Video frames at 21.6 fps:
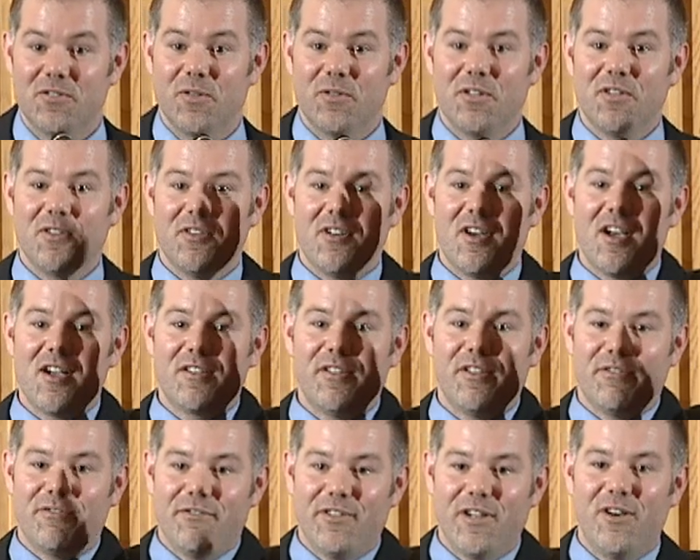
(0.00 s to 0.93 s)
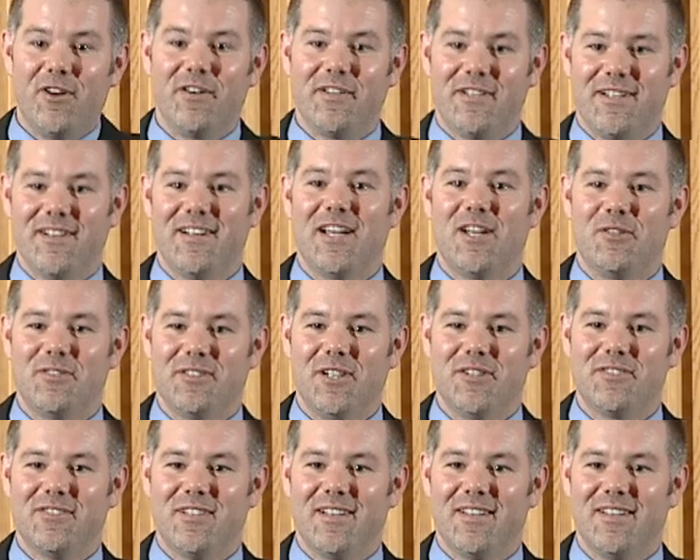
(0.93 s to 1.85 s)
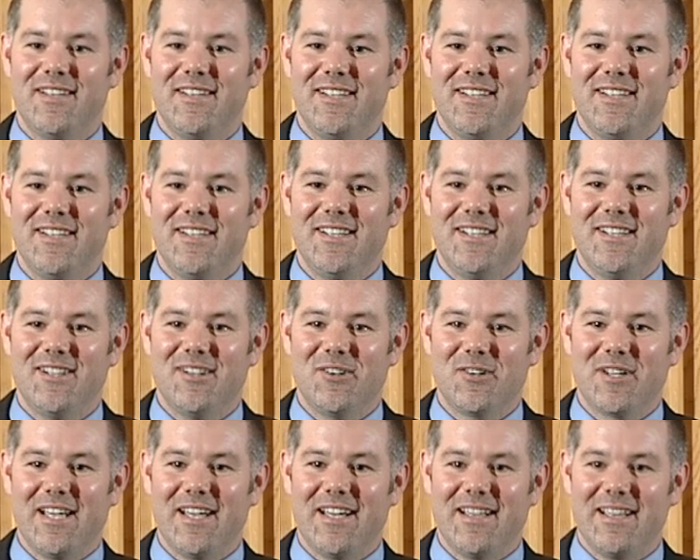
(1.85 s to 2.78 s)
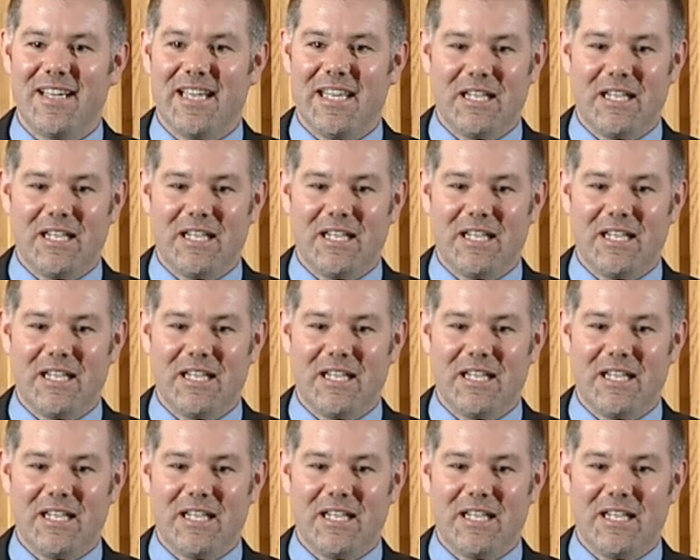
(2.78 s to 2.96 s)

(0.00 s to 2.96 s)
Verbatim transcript: So that Nakhla fell in the Nile Delta, okay?